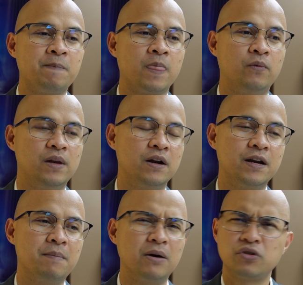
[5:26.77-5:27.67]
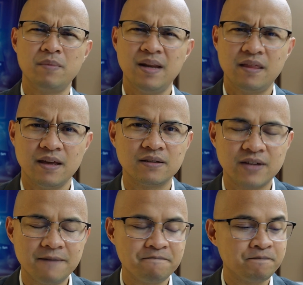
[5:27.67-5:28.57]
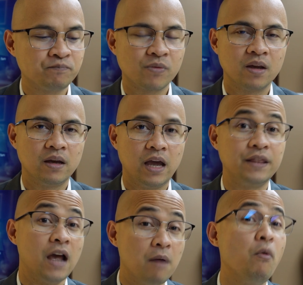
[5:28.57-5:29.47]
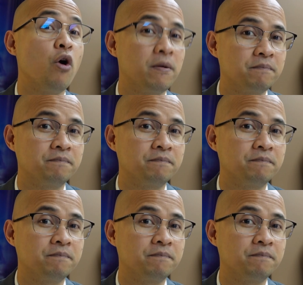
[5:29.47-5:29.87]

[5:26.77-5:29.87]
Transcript: We learned about so many things, yeah? And there are more.